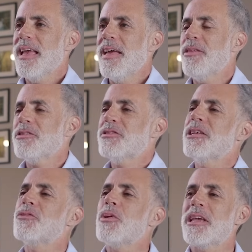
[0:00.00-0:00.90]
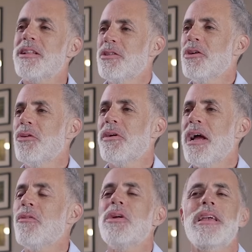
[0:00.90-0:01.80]
and there's things we can do,
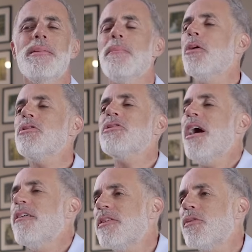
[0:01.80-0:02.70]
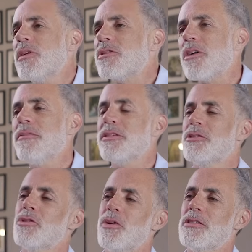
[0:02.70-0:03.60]
and we can most often resolve
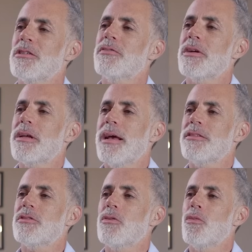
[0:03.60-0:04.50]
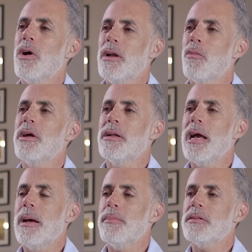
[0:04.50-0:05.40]
situations for guests when it
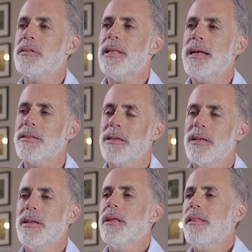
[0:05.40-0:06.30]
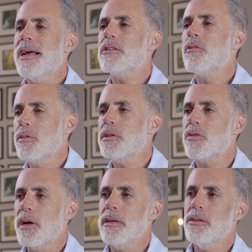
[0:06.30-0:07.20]
happens, and that's what we
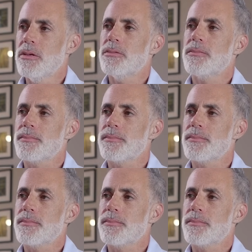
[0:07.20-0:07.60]
try to do.